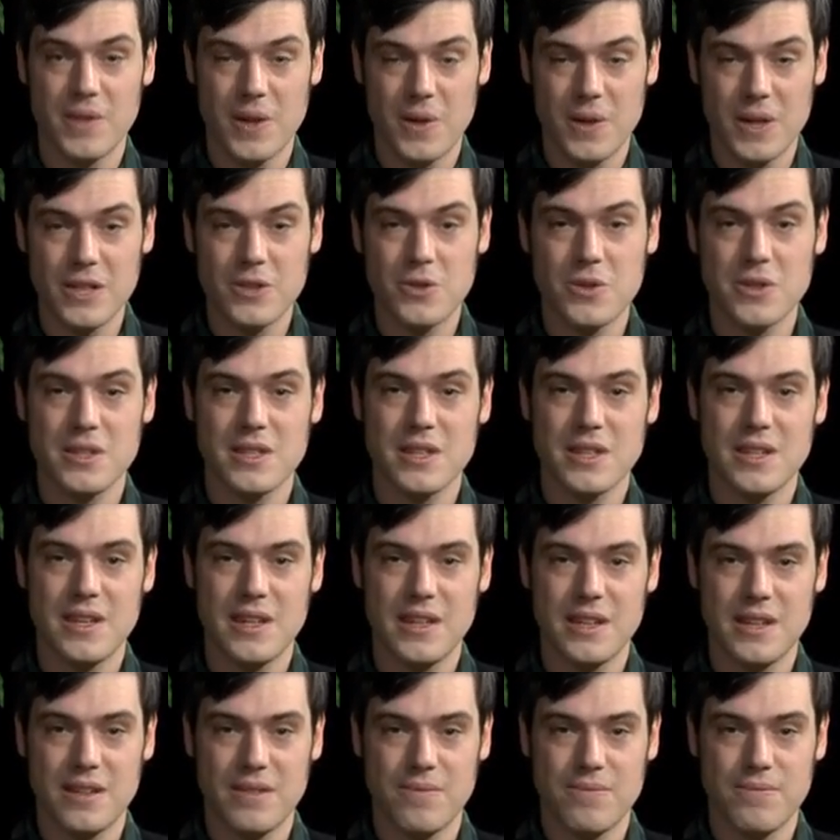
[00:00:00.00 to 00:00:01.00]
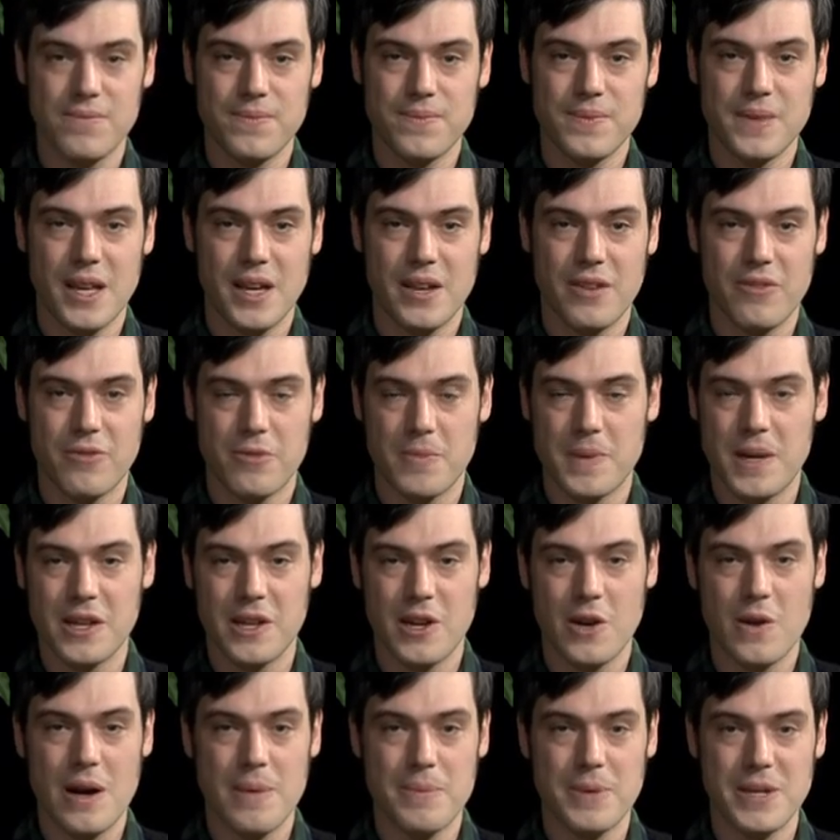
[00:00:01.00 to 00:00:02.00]
you're interested in in Vermont
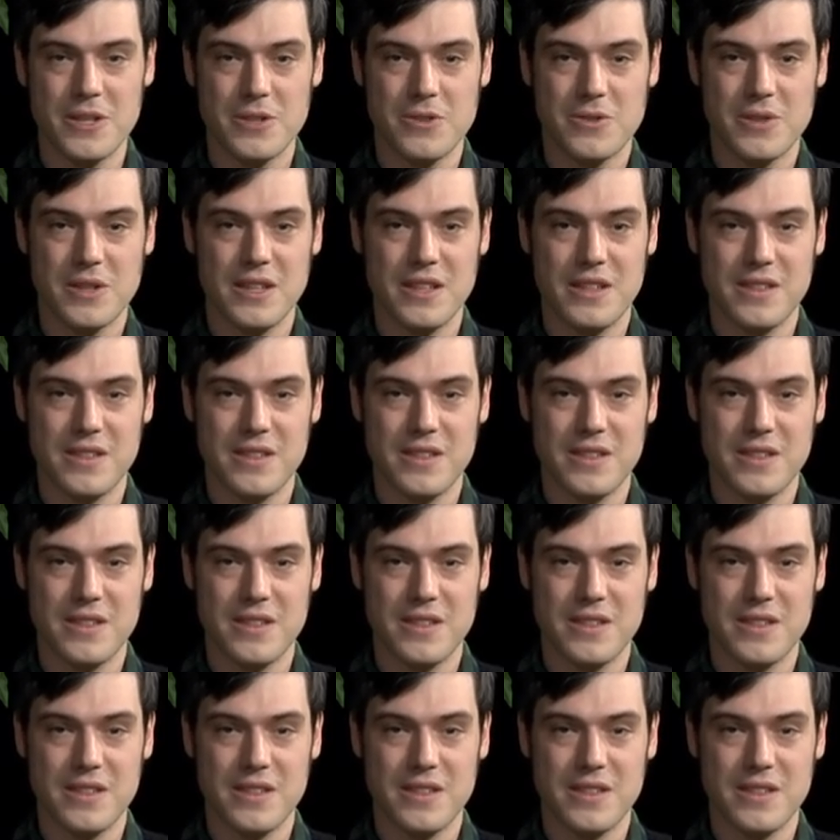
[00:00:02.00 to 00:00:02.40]
co-op history,